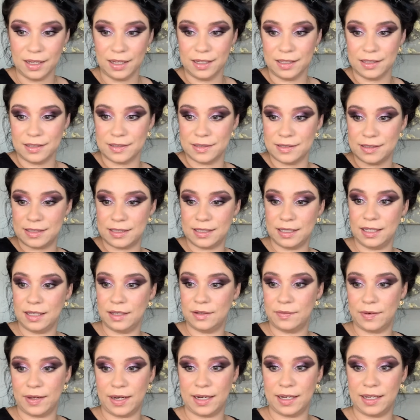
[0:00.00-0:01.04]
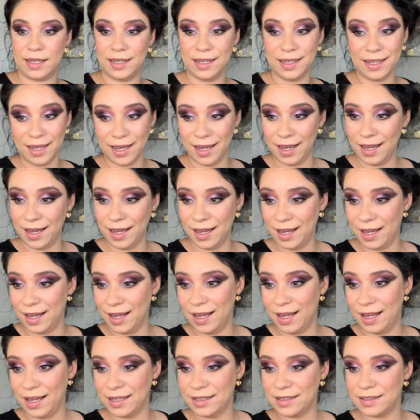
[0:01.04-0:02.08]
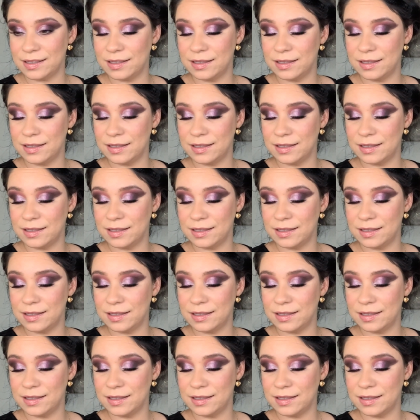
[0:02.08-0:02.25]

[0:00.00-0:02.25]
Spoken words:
to see what I can get.